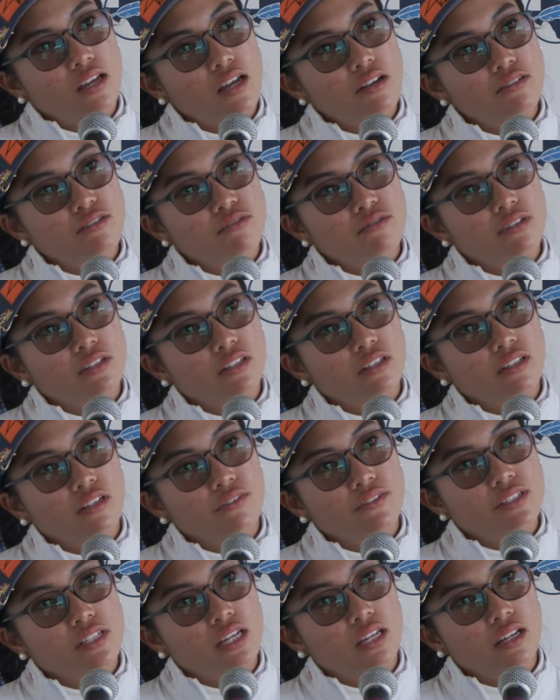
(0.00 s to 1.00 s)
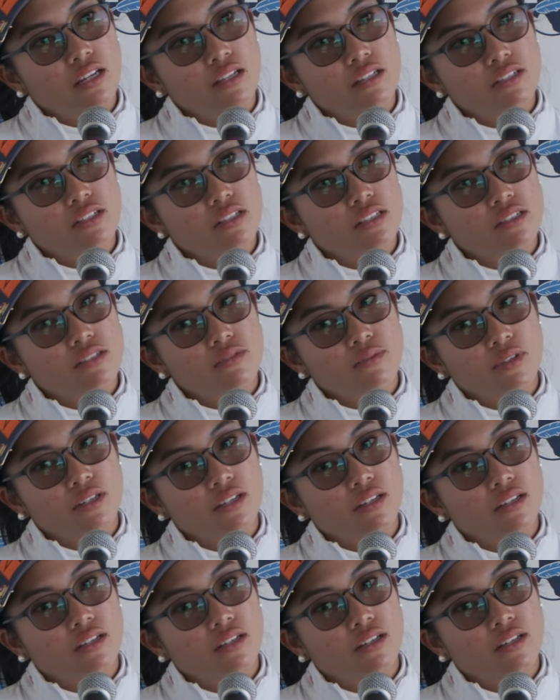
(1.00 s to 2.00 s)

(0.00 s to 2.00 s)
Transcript: I was really nervous heading into this week